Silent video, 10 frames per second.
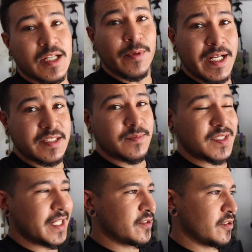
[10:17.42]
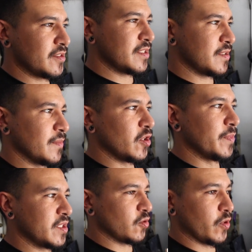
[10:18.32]
that one has some side skirts and some little
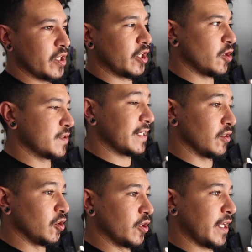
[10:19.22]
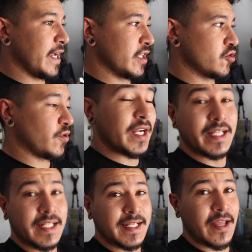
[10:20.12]
bits, so we're gonna go take a look and try
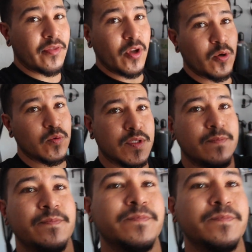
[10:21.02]
and get those.